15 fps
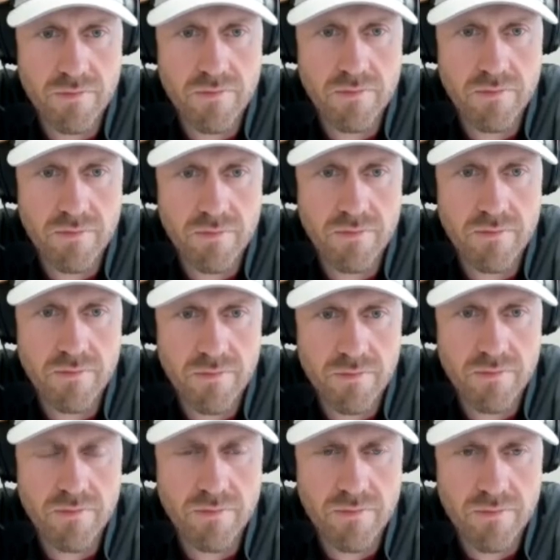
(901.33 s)

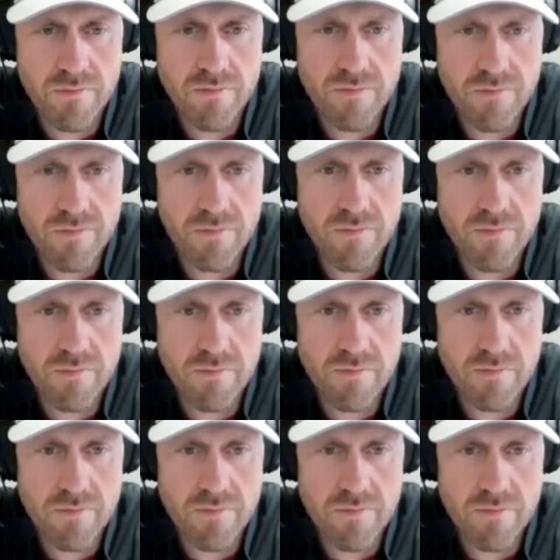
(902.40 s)

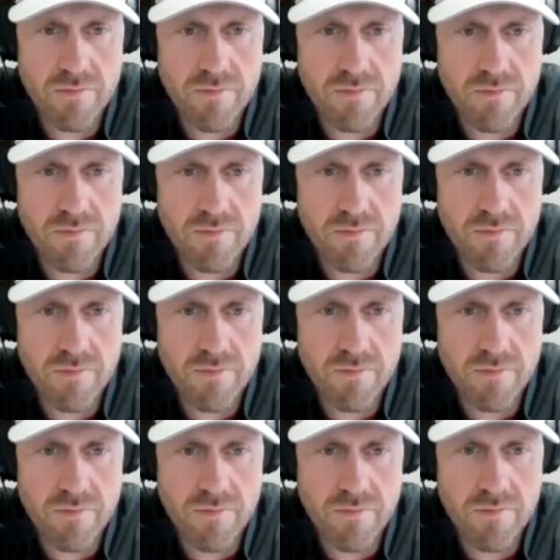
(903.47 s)

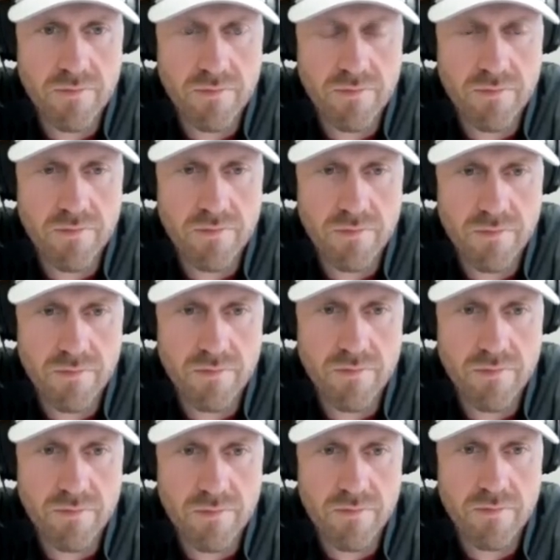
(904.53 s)

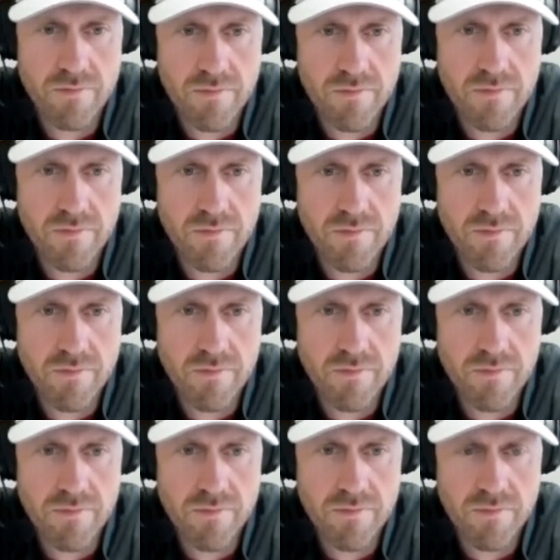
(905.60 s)

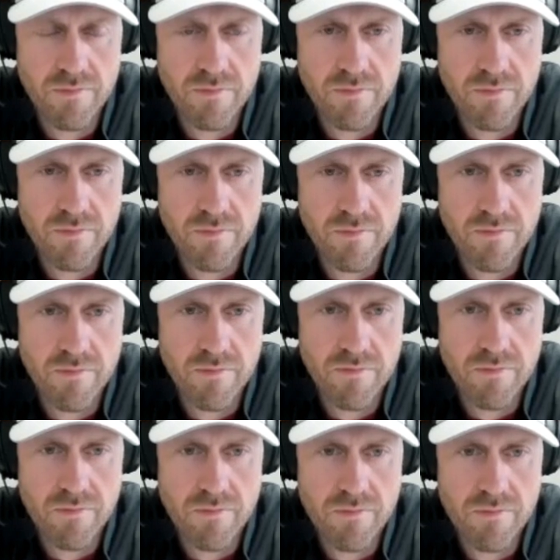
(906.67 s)

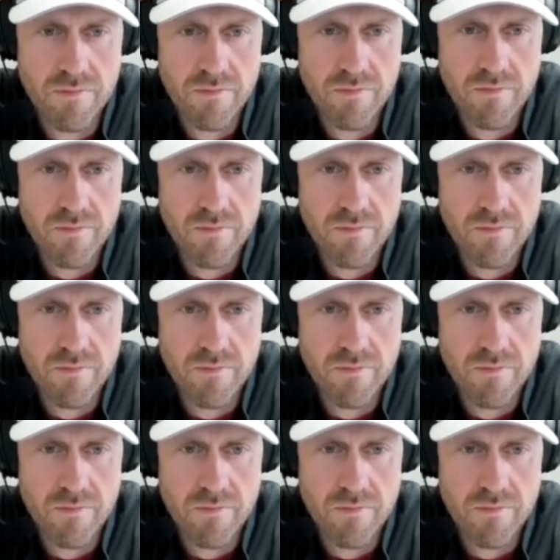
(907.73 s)
This person isn't speaking.